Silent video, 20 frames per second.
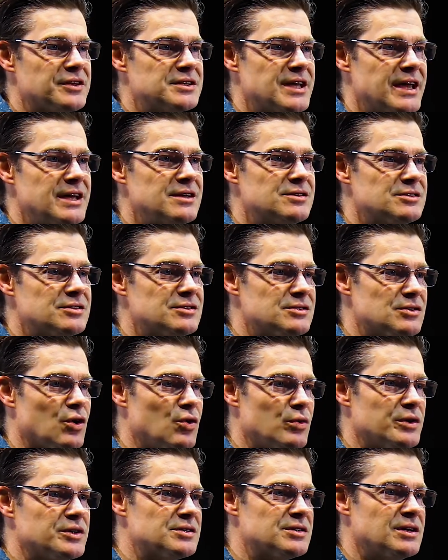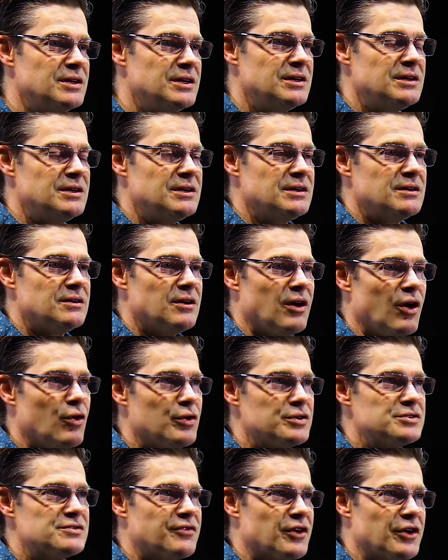the taste is always
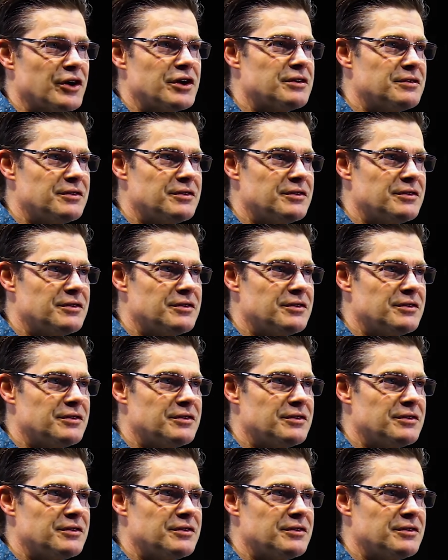very